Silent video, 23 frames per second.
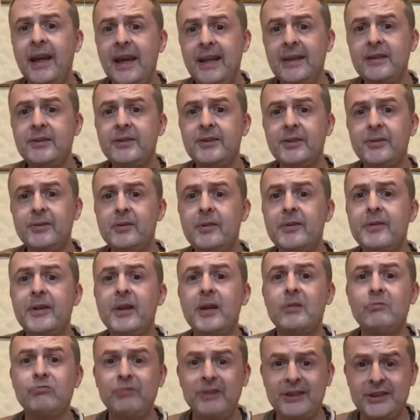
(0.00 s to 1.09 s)
into
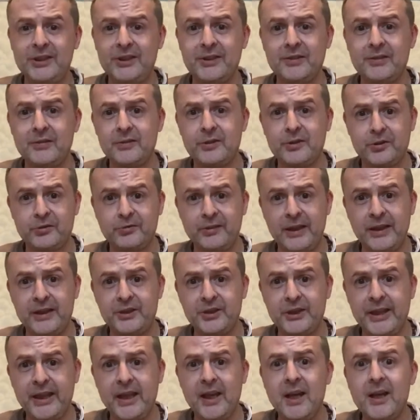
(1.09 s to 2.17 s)
the original
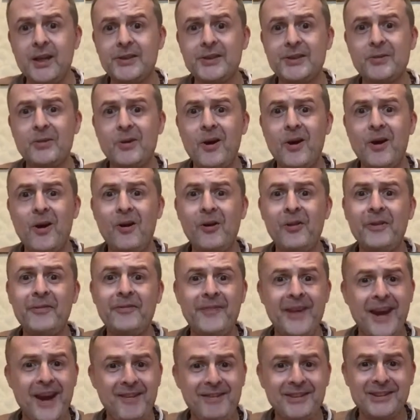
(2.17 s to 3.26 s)
trilogy. So all the
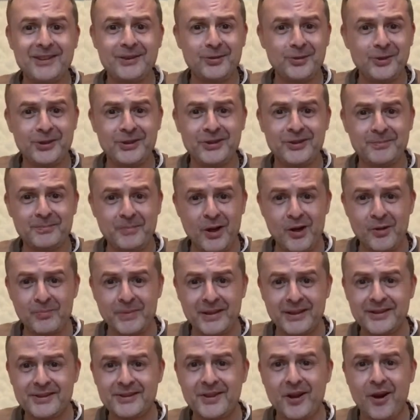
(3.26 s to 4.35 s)
various crucial
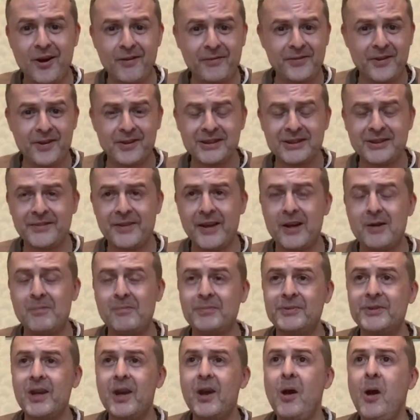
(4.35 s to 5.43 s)
moments of those
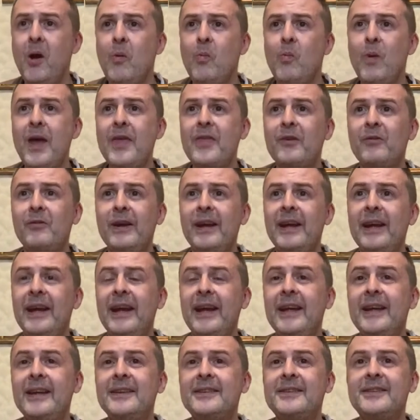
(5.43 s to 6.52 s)
films, whether it
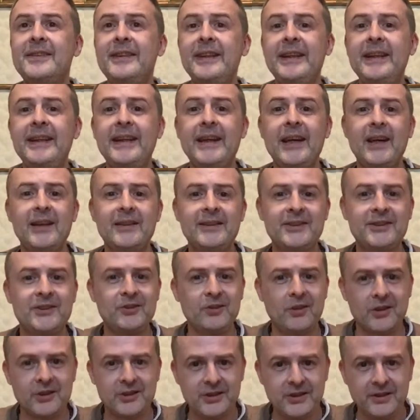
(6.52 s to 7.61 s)
is the
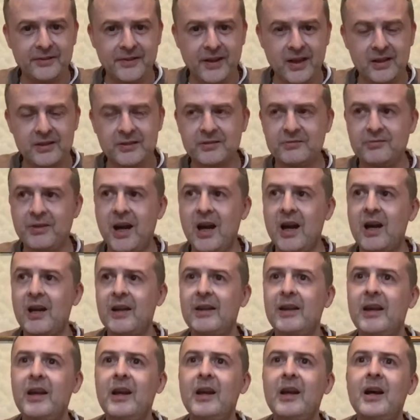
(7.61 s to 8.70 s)
destruction of
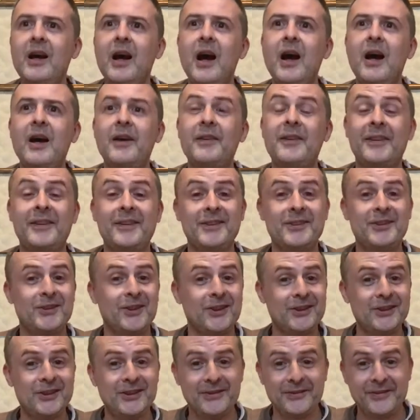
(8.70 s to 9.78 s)
Alderaan, the
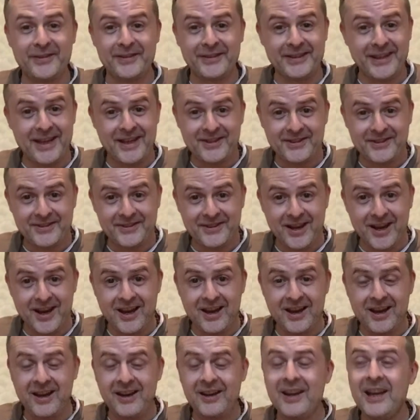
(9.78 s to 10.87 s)
destruction of the Death
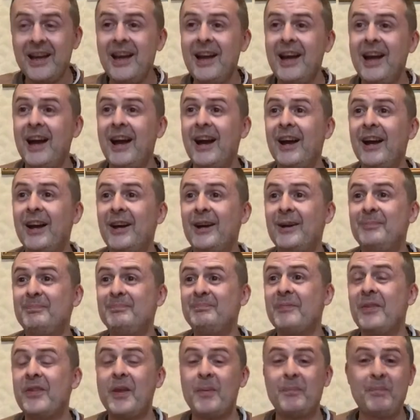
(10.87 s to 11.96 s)
Star,
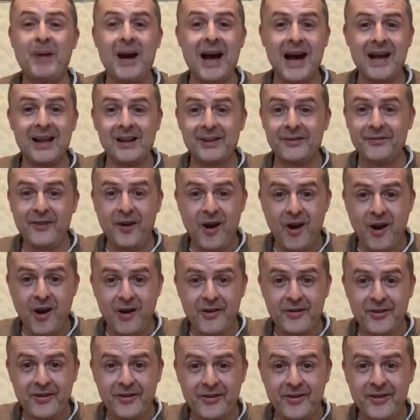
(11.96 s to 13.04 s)
the Battle of
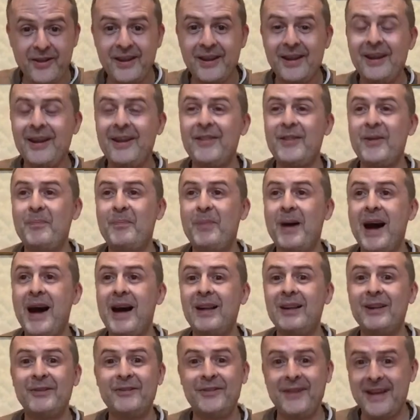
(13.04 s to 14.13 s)
Hoth, the
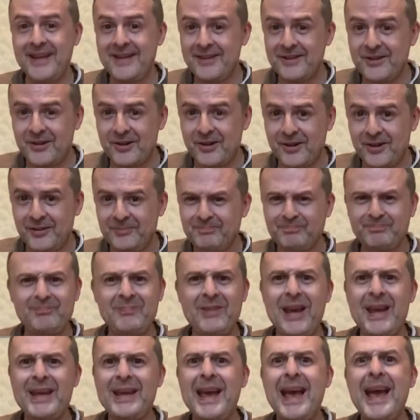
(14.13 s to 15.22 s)
Battle of Endor,
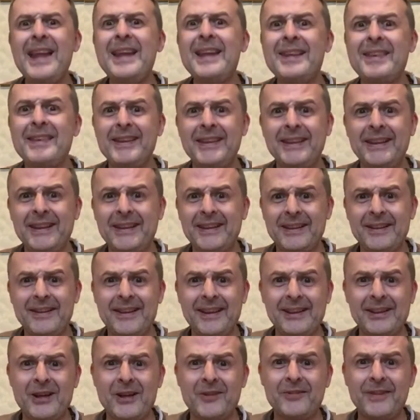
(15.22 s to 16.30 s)
and anything you can
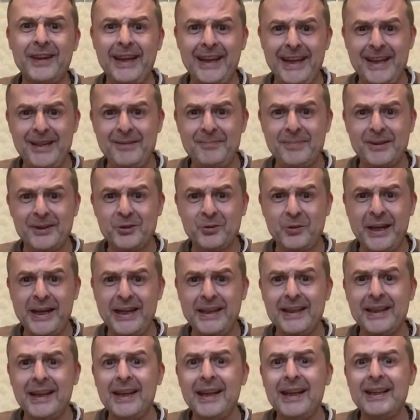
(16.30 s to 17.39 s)
think of in
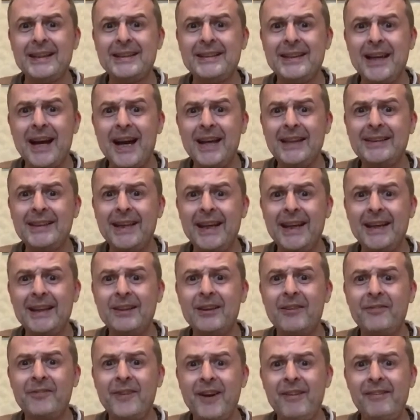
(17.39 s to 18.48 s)
between, tied it
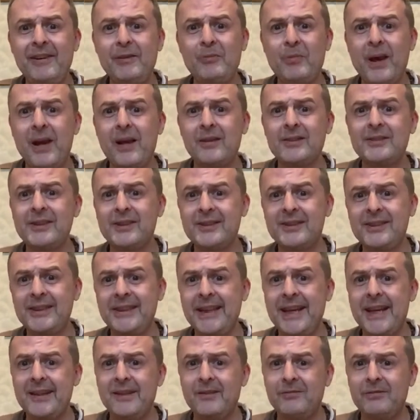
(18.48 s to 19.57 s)
in very well to
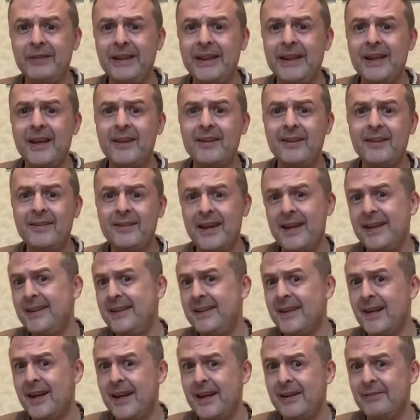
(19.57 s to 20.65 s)
Sienna Ree and Thane
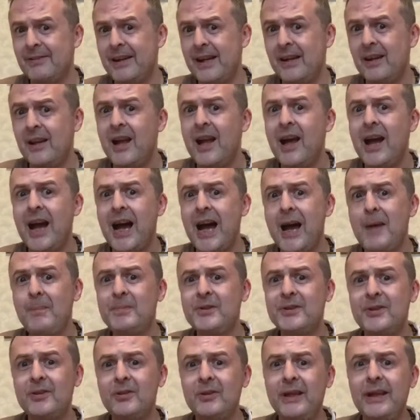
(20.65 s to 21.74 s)
Kyrell.
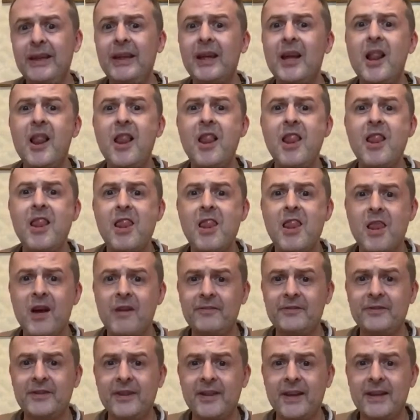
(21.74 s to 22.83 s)
Absolutely
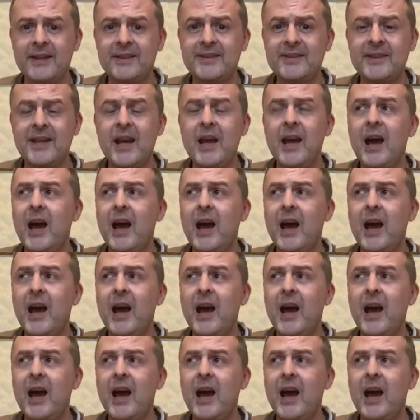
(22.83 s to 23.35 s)
loved this.